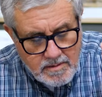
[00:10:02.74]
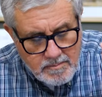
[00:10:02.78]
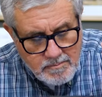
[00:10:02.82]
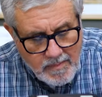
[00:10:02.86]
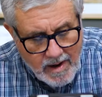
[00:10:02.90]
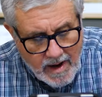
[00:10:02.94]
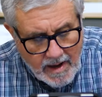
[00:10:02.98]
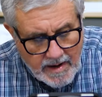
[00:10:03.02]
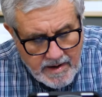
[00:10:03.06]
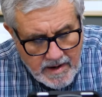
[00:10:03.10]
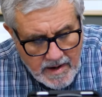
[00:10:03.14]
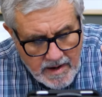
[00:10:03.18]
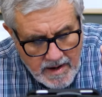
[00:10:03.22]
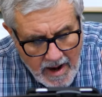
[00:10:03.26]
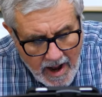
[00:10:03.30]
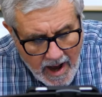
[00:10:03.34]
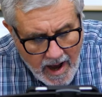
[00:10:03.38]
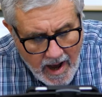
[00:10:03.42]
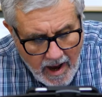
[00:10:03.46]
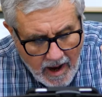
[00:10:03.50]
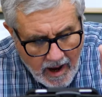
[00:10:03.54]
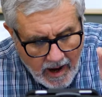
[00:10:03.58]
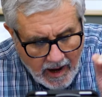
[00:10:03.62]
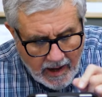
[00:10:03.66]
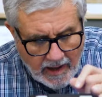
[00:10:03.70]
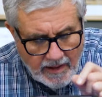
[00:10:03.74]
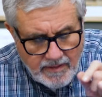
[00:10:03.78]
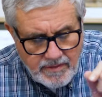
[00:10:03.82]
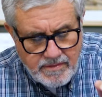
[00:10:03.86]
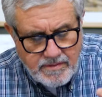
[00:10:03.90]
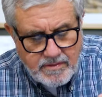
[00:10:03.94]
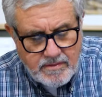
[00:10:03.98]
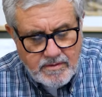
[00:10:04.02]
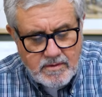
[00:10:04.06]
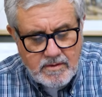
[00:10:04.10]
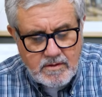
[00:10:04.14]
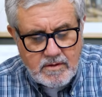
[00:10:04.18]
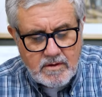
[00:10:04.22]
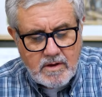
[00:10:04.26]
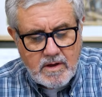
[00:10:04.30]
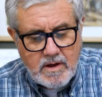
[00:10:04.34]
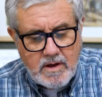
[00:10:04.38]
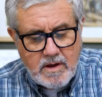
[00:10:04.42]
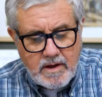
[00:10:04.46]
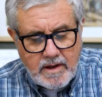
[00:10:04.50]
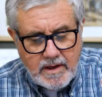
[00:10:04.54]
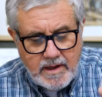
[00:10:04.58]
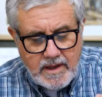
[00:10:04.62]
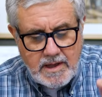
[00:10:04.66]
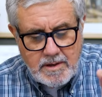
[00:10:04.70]
Manahath,
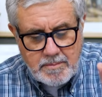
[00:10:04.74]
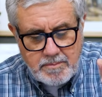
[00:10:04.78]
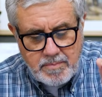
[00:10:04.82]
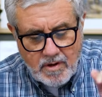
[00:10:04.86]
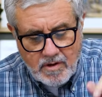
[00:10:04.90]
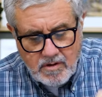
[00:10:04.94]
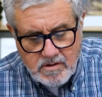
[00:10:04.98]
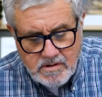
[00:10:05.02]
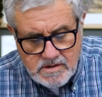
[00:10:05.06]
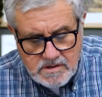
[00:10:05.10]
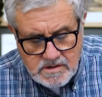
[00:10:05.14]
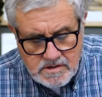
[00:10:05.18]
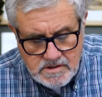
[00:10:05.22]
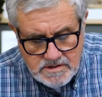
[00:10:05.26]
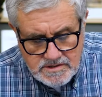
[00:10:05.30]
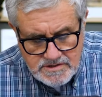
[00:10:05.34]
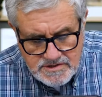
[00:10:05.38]
Ebal,